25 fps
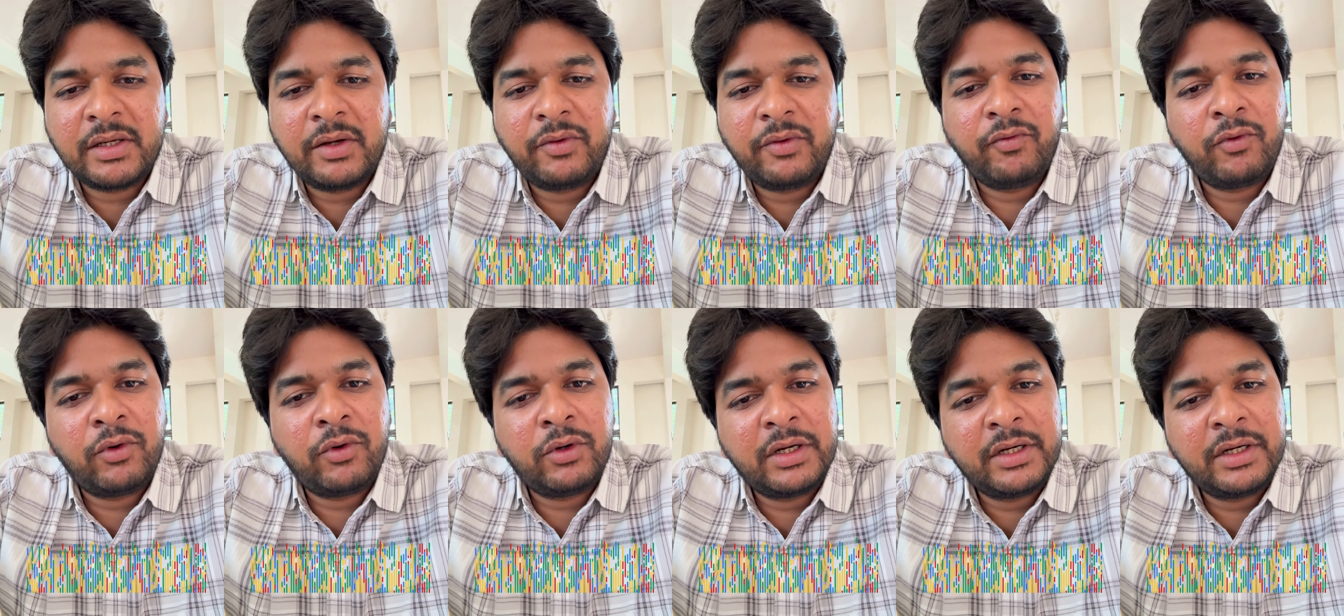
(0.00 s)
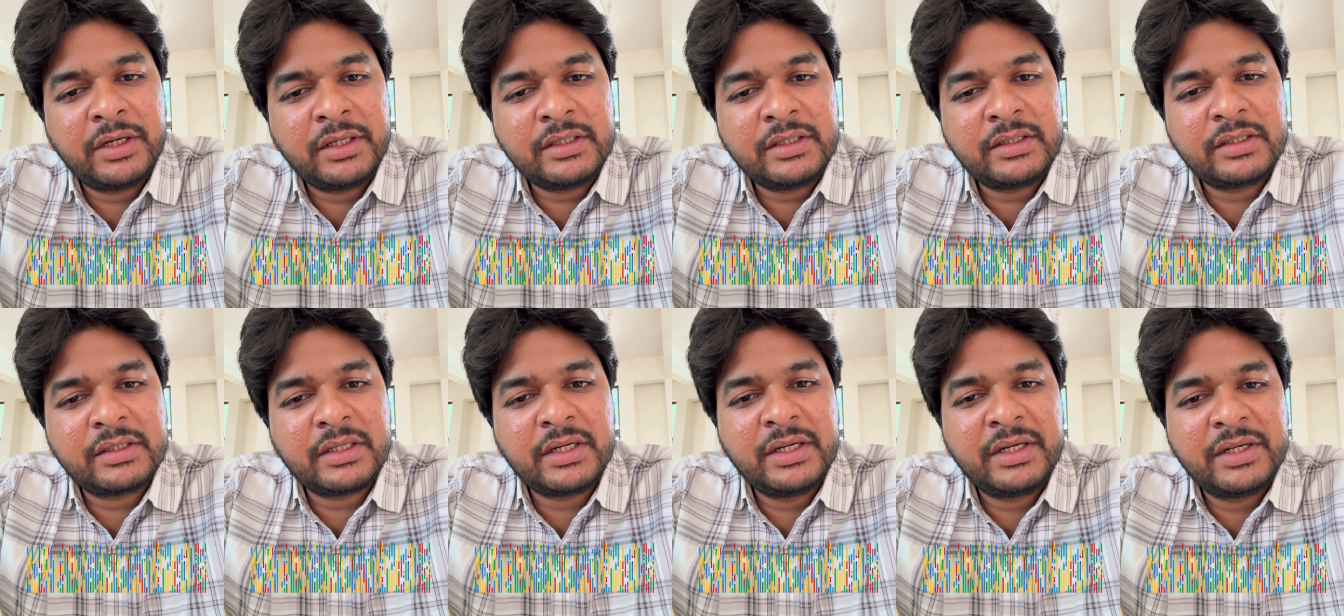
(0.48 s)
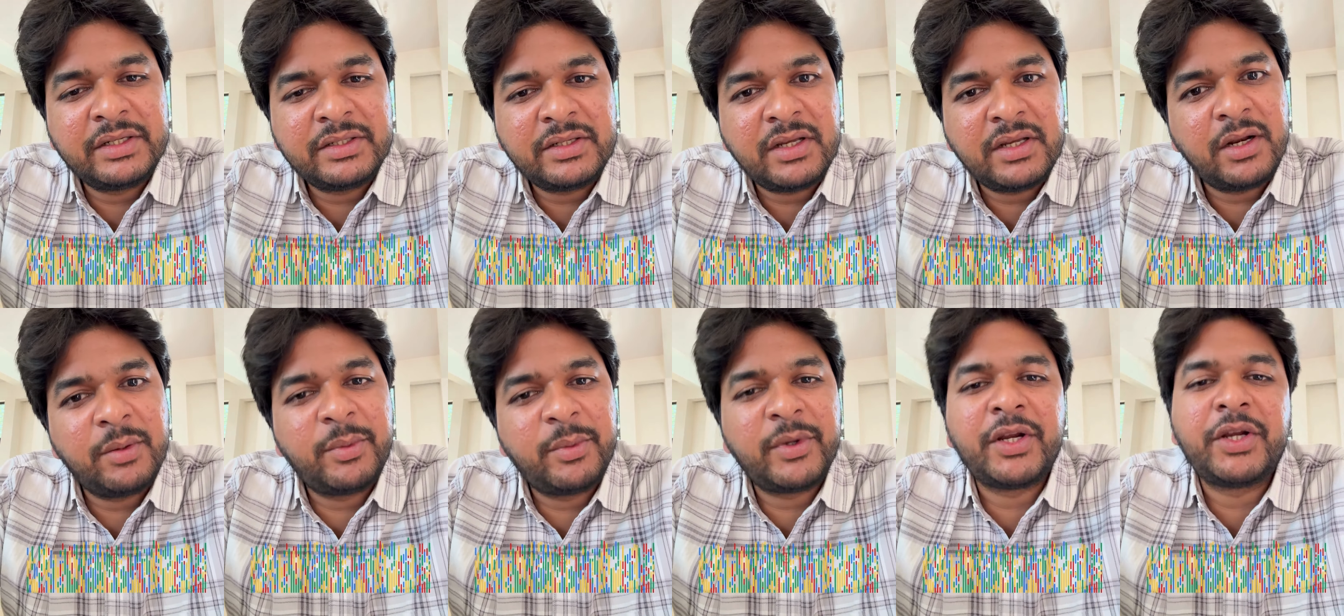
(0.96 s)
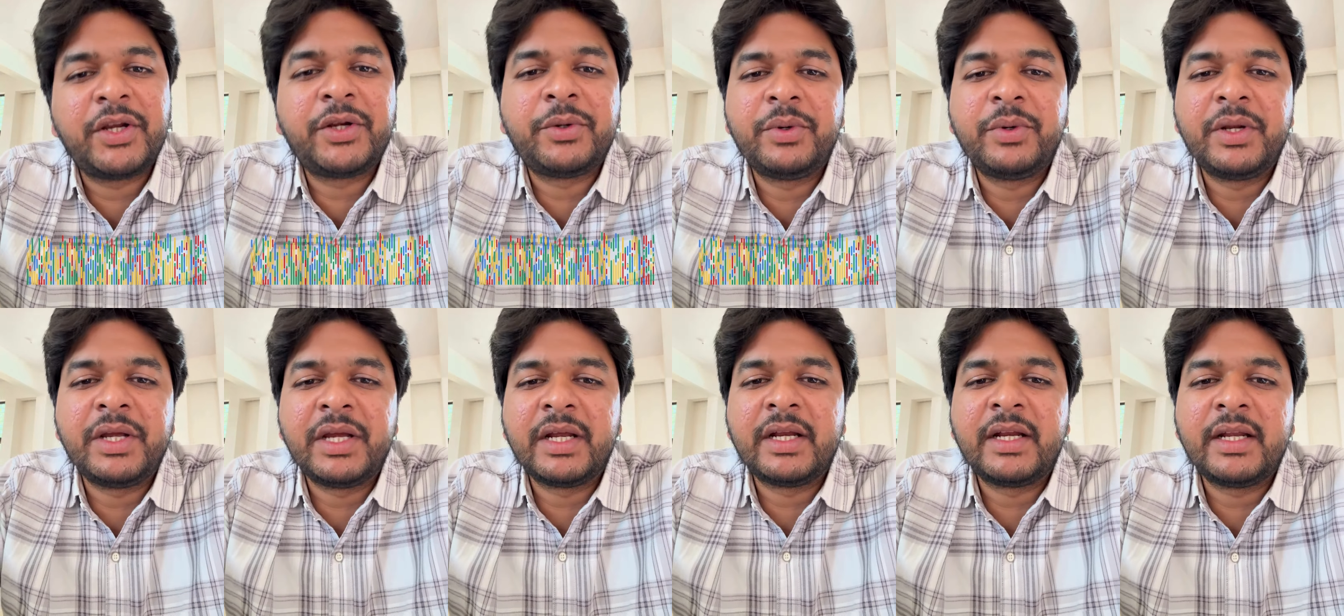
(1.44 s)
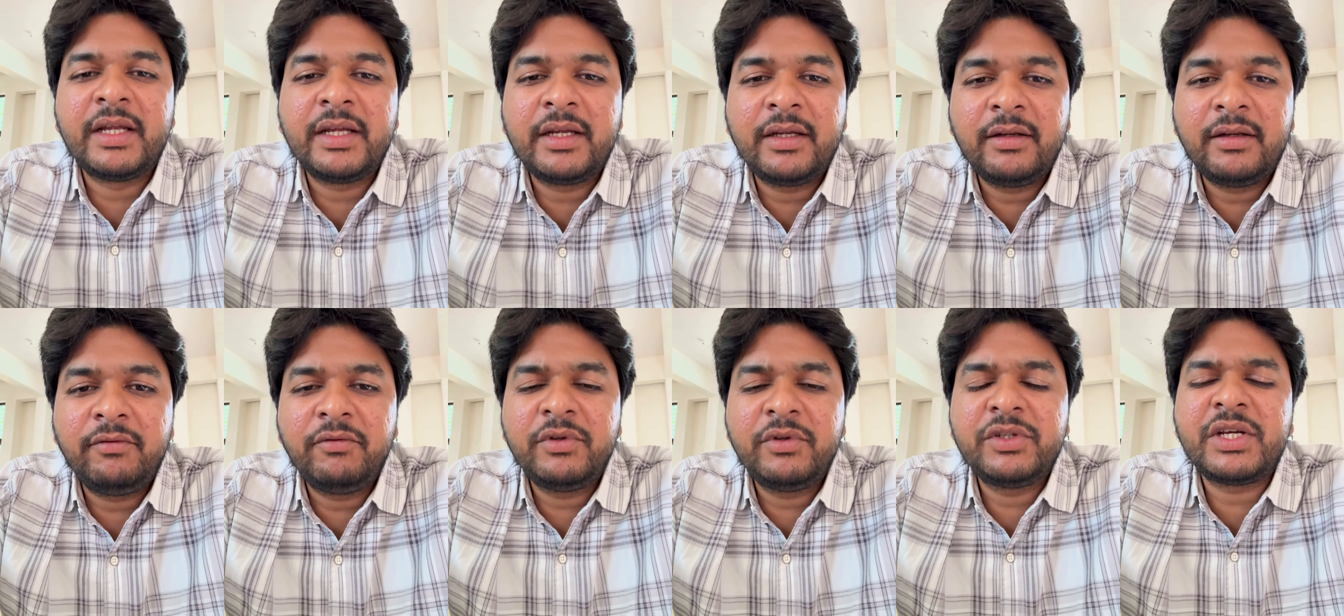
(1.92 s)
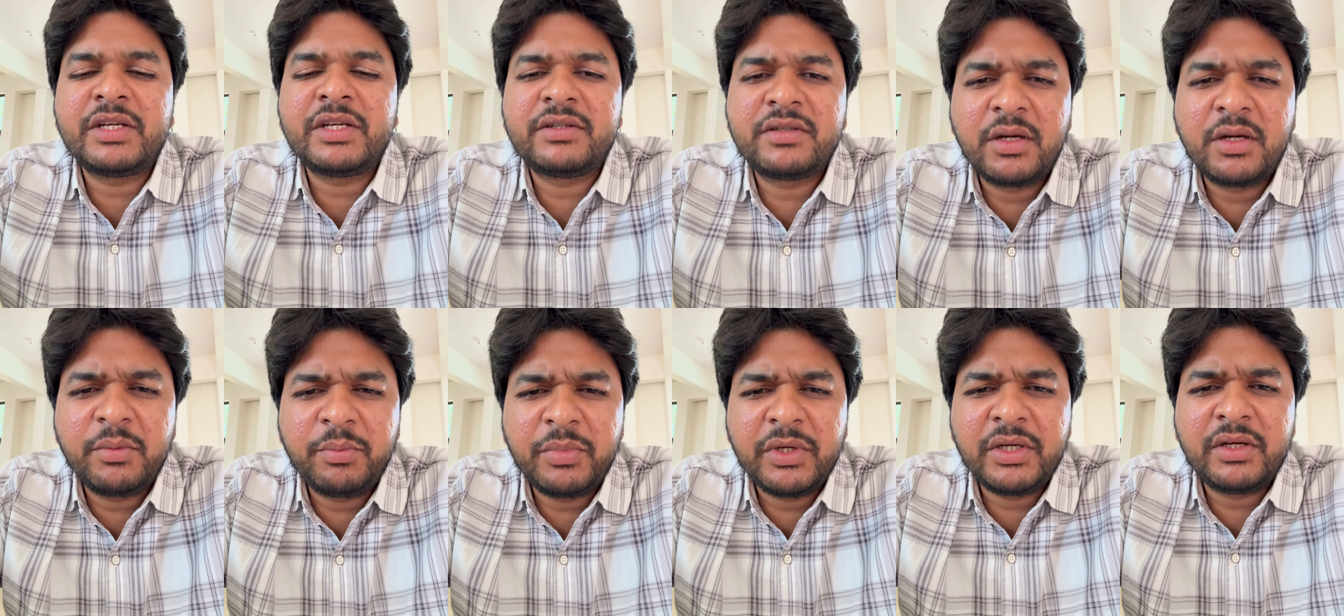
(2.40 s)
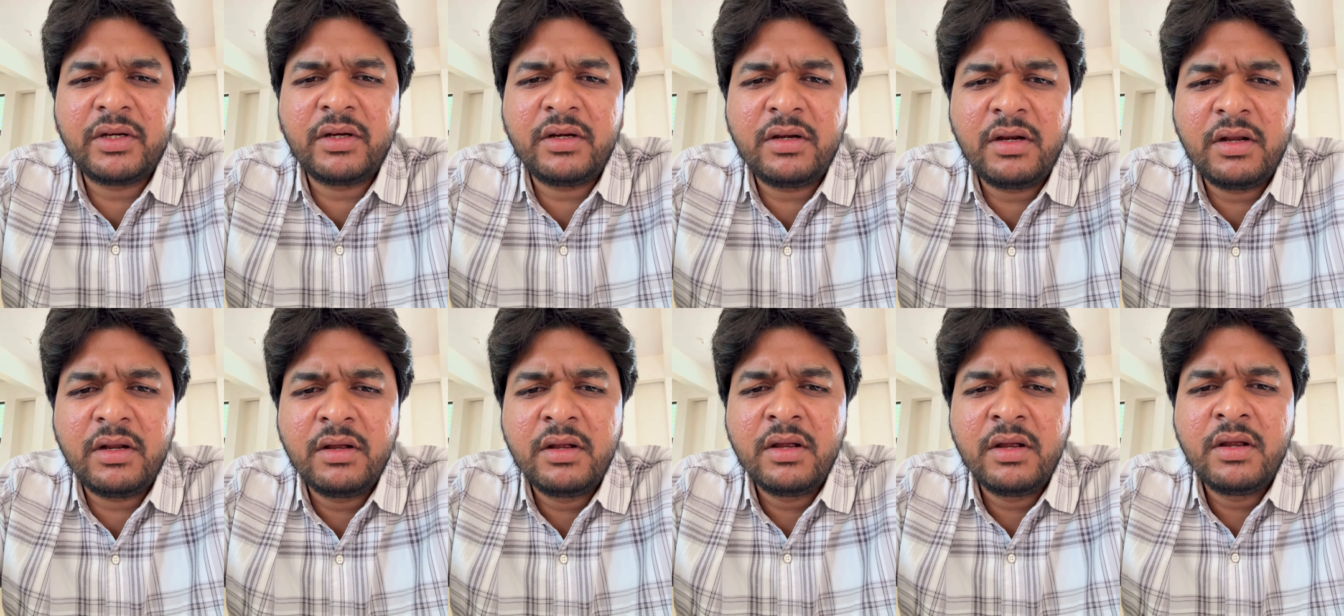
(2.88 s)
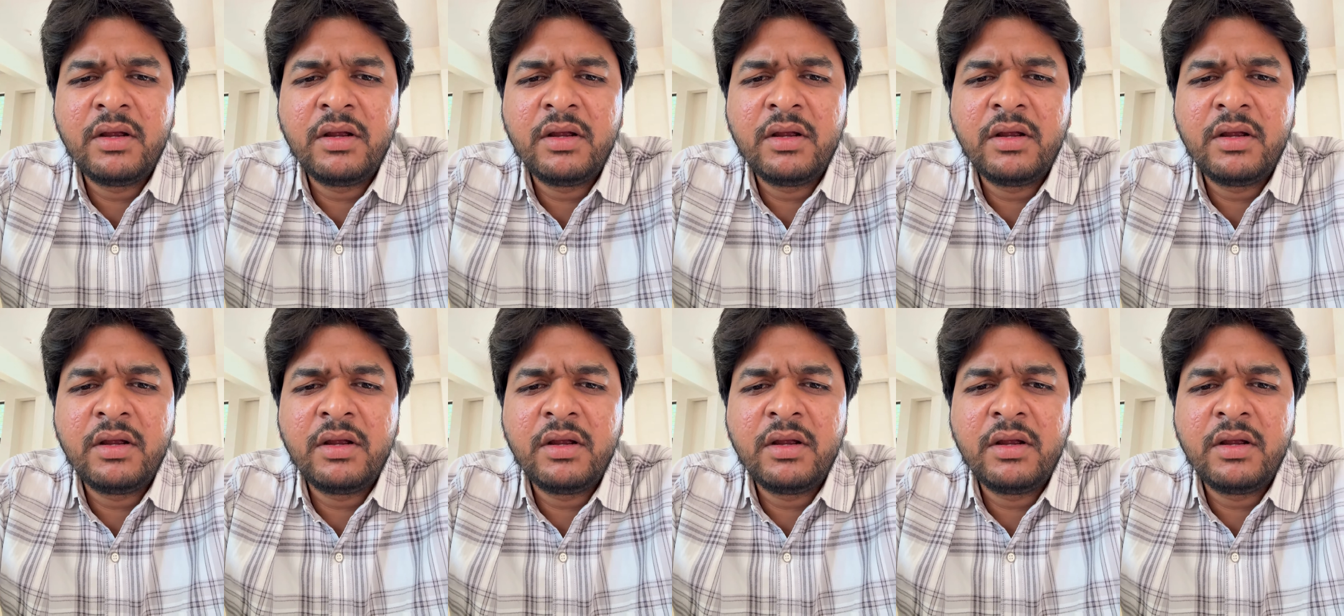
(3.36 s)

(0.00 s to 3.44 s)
What it is? It is a repetitive DNA which has repeated